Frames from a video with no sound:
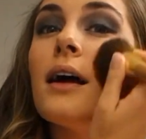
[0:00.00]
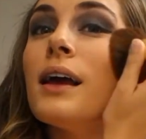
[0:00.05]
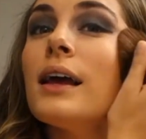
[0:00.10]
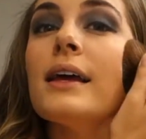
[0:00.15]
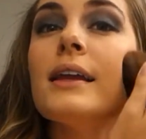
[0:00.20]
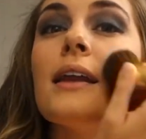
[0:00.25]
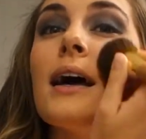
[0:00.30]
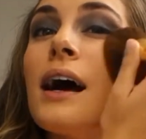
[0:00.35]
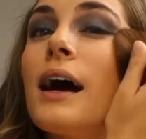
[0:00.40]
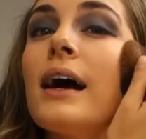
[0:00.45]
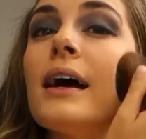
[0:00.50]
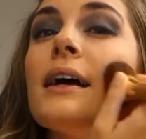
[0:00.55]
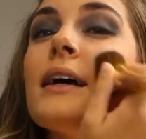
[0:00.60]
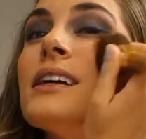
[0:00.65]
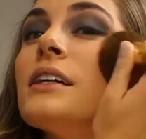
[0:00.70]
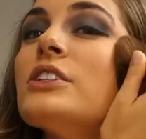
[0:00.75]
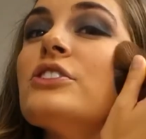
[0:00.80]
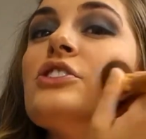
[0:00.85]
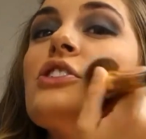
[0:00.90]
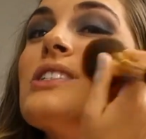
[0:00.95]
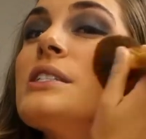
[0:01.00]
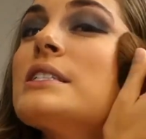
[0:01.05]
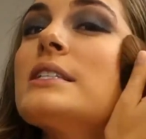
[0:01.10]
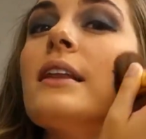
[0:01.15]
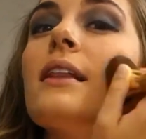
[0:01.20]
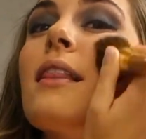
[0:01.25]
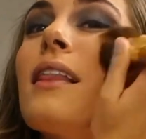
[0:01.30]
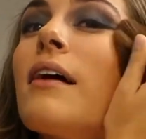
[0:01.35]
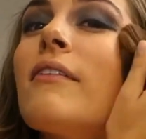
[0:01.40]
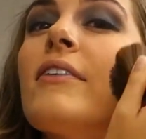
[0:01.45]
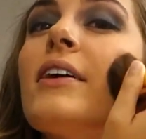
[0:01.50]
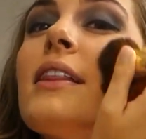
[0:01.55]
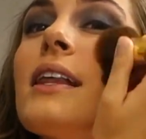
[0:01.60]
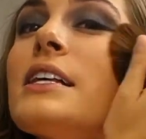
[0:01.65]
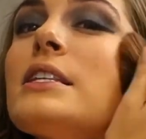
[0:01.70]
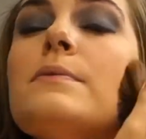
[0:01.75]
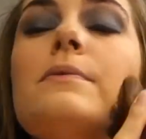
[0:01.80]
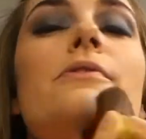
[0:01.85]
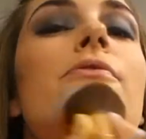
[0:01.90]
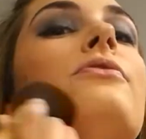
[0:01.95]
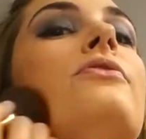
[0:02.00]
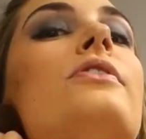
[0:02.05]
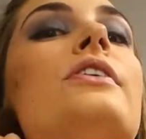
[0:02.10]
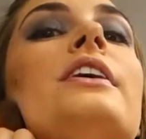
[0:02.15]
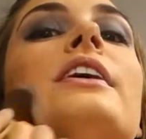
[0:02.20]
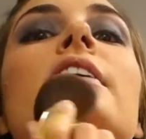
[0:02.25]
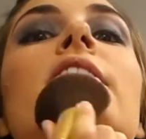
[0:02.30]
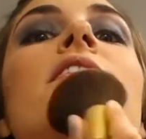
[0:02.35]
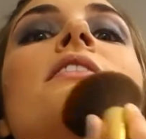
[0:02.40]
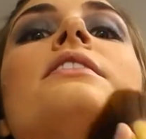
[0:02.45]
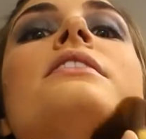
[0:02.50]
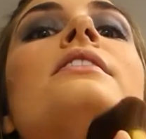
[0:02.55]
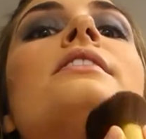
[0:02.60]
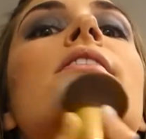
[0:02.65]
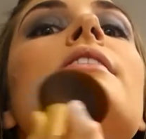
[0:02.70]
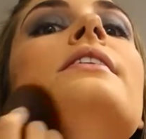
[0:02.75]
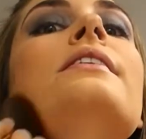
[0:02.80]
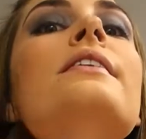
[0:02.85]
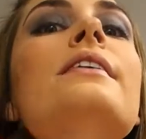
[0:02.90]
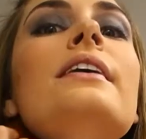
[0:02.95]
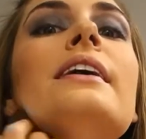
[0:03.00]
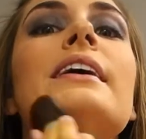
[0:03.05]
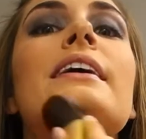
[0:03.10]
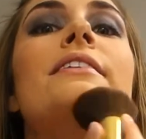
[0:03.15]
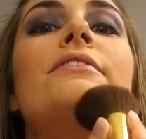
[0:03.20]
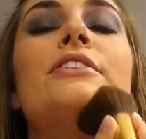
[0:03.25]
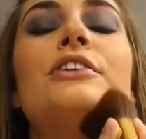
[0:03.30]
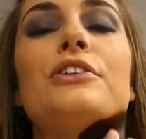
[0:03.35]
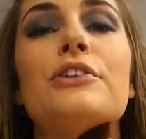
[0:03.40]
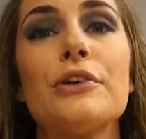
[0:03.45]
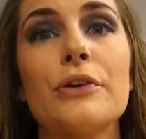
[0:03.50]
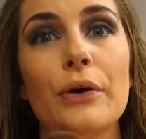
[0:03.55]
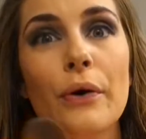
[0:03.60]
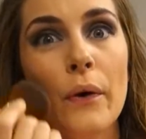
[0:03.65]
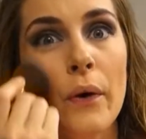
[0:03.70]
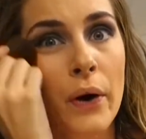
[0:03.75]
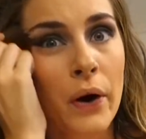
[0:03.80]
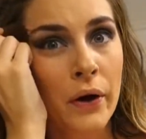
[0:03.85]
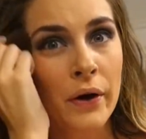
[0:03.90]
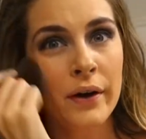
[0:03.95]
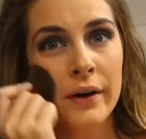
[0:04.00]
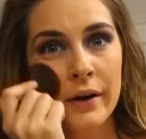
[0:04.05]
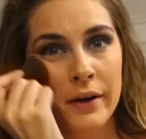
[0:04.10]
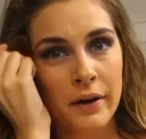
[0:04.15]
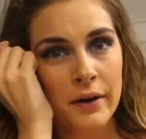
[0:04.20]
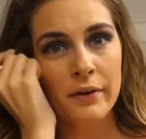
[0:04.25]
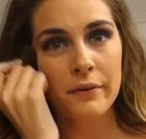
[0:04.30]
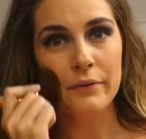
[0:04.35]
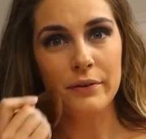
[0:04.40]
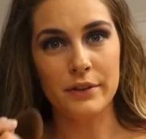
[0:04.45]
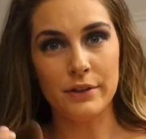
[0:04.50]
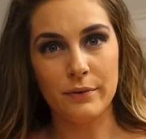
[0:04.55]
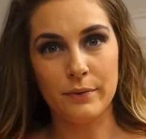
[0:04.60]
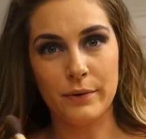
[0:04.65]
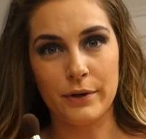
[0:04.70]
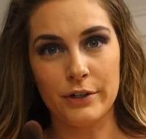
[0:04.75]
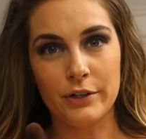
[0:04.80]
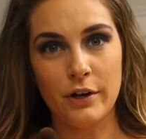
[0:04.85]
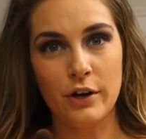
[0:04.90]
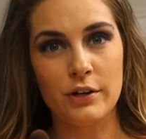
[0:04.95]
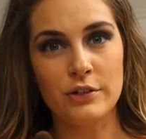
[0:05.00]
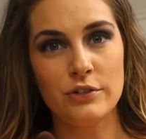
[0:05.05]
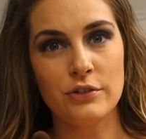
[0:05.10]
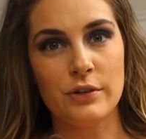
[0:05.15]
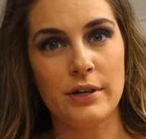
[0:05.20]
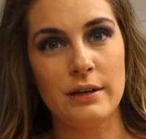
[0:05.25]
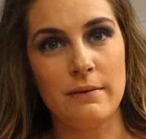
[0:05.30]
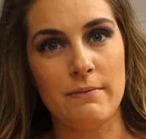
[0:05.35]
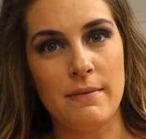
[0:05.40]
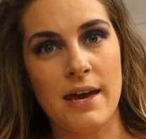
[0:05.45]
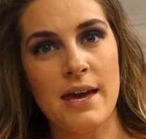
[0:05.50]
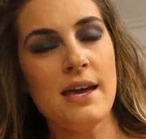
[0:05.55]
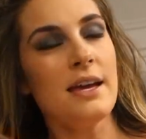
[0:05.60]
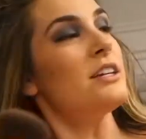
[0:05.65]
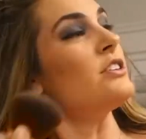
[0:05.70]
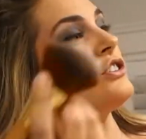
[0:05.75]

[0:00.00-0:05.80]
And I just love it. That's before I even knew what the word contouring meant.